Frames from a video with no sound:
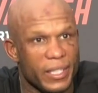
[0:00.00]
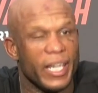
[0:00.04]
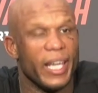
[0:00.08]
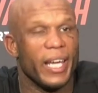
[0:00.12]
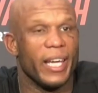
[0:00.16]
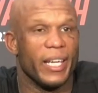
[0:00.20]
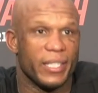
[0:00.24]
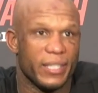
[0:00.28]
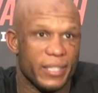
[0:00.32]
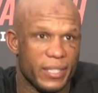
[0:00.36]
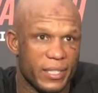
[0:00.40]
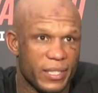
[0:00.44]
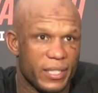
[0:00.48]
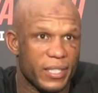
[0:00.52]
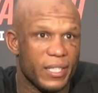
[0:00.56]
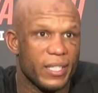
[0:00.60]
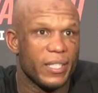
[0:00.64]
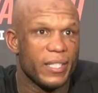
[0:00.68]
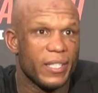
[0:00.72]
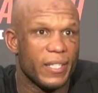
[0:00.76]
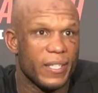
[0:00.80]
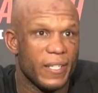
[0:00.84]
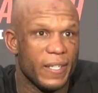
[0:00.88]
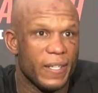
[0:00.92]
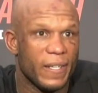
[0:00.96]
One time he
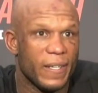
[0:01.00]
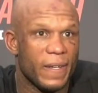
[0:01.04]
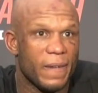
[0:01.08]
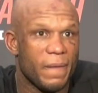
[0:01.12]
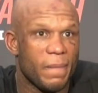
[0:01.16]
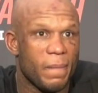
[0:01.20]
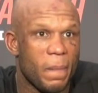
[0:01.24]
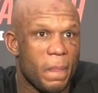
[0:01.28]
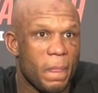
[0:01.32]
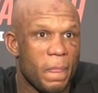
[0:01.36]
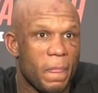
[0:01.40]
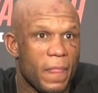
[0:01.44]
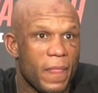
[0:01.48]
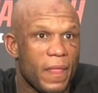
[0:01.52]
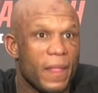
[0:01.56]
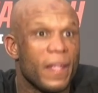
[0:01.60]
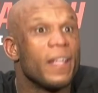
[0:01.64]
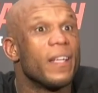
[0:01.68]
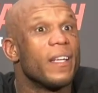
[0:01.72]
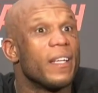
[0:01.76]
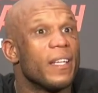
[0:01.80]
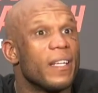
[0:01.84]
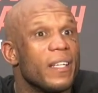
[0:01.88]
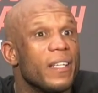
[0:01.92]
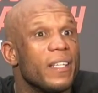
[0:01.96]
almost got up, but then you took him
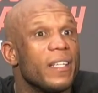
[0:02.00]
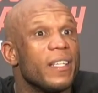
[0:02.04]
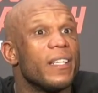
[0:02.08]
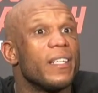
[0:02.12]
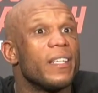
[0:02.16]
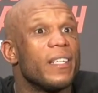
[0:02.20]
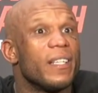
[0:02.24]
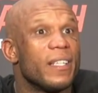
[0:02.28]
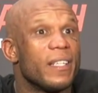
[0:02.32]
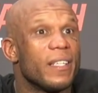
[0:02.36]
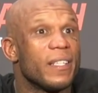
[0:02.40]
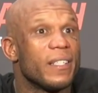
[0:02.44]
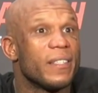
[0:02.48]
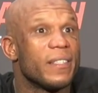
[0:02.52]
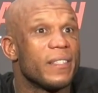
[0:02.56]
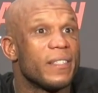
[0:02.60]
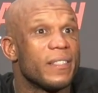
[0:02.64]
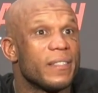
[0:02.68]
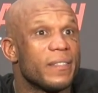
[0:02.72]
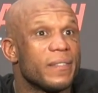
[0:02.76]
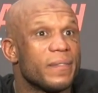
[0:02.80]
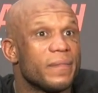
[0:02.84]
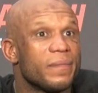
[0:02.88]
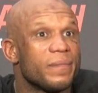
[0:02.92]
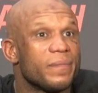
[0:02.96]
right back down, especially in
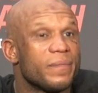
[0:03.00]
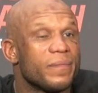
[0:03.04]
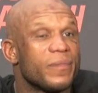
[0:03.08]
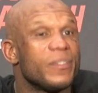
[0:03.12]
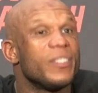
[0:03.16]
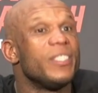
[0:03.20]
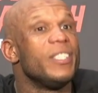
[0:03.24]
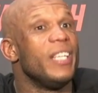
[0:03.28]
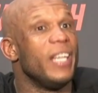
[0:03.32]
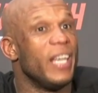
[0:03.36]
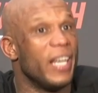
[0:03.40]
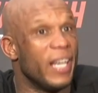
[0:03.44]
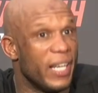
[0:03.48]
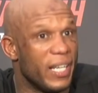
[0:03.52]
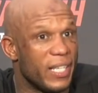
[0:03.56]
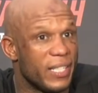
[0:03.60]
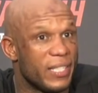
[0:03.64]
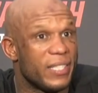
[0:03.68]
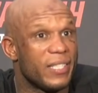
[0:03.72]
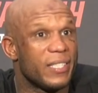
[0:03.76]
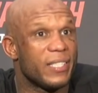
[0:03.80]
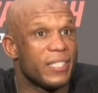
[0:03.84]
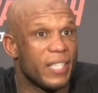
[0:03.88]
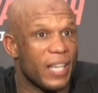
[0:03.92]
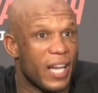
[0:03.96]
that third round.
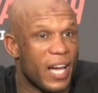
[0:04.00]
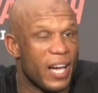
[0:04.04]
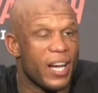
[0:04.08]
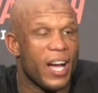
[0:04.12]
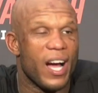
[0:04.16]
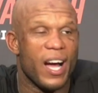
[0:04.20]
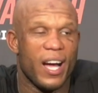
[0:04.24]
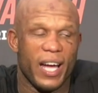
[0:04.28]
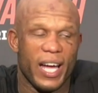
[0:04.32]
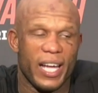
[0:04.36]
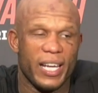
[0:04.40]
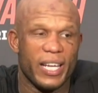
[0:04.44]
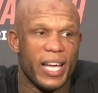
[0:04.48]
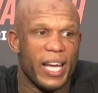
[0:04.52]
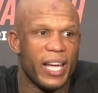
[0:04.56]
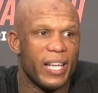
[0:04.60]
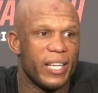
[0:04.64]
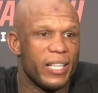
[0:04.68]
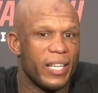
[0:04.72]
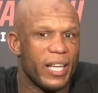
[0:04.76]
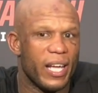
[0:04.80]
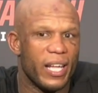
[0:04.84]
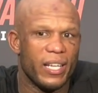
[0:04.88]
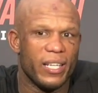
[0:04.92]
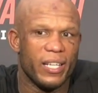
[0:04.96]
Yes.
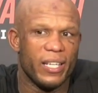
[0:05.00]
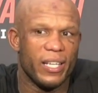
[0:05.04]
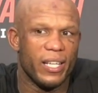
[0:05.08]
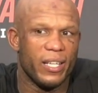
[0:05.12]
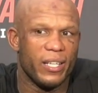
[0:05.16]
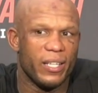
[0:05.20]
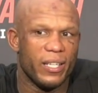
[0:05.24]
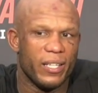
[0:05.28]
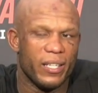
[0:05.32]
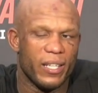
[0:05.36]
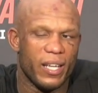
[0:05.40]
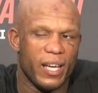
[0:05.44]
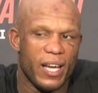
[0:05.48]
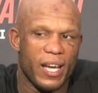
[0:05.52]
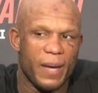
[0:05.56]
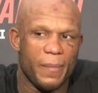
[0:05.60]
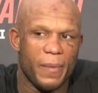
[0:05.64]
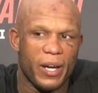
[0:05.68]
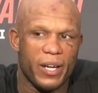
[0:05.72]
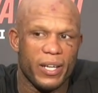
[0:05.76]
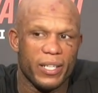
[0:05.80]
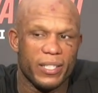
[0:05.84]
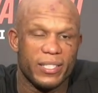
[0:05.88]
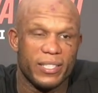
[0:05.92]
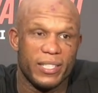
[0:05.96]
I
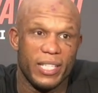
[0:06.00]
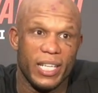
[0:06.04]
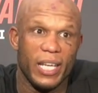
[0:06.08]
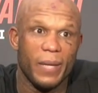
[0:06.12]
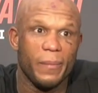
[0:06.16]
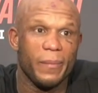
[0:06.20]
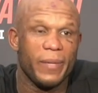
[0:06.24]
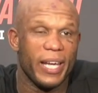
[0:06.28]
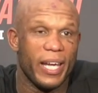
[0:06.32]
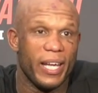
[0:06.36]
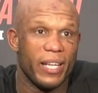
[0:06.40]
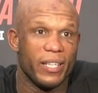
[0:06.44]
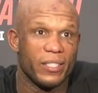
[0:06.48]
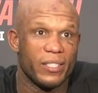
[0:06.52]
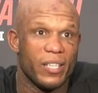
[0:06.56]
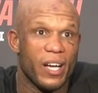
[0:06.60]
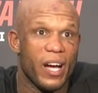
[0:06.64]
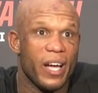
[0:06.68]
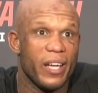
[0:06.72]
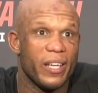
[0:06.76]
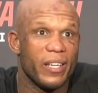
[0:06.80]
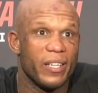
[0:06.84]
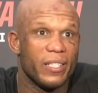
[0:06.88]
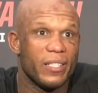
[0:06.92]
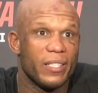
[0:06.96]
could see him getting
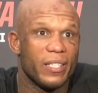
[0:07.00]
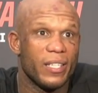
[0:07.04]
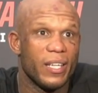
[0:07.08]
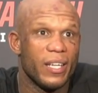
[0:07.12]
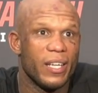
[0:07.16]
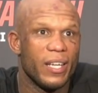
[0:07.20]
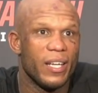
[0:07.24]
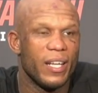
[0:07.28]
tired.